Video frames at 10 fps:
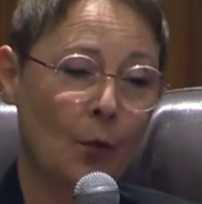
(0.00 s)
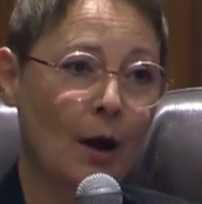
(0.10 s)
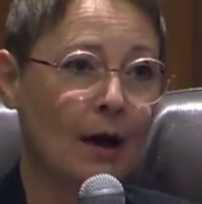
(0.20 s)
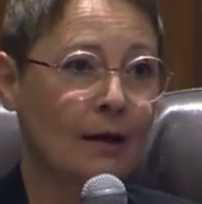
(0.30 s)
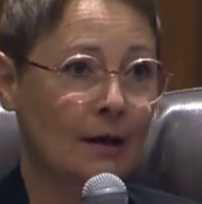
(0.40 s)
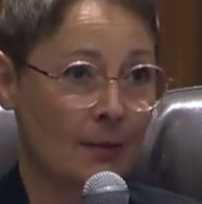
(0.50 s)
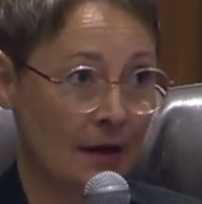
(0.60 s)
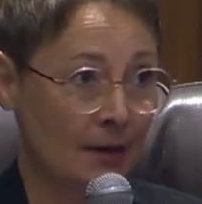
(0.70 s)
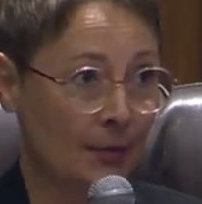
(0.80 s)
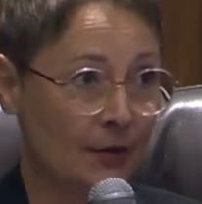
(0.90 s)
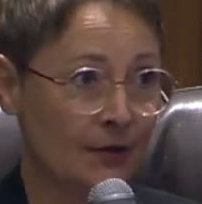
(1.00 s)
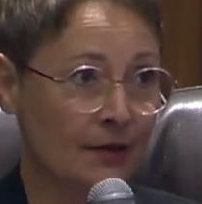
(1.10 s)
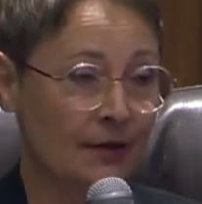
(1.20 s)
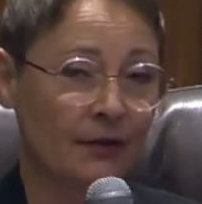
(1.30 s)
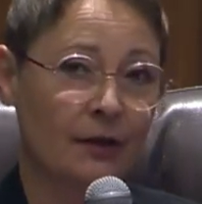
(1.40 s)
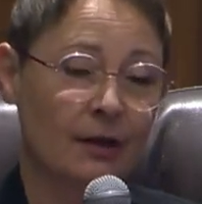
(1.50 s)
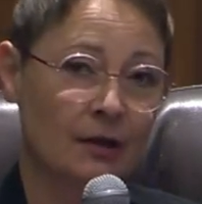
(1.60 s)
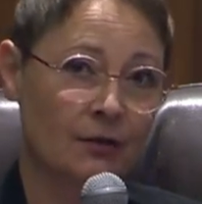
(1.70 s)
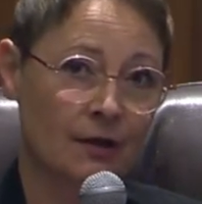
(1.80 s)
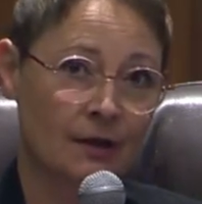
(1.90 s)
Why am I personally very
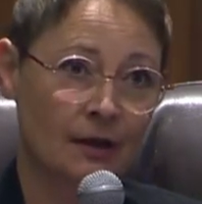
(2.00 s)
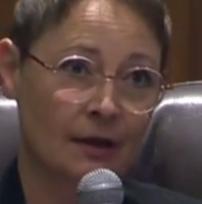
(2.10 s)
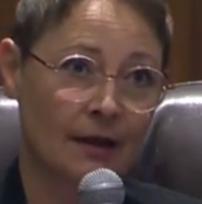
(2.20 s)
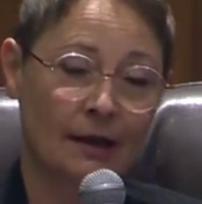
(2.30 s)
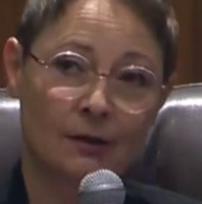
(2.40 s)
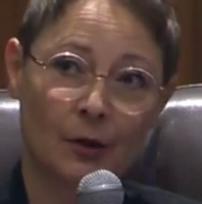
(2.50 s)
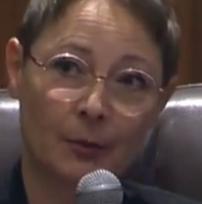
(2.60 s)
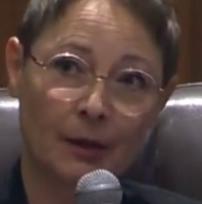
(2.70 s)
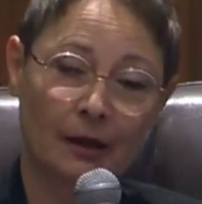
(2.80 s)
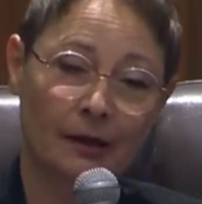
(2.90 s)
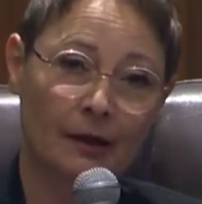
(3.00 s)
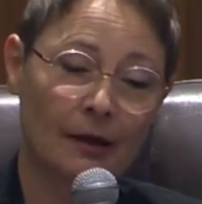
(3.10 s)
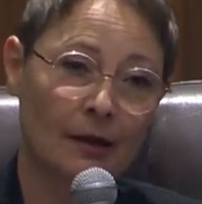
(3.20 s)
interested in that topic?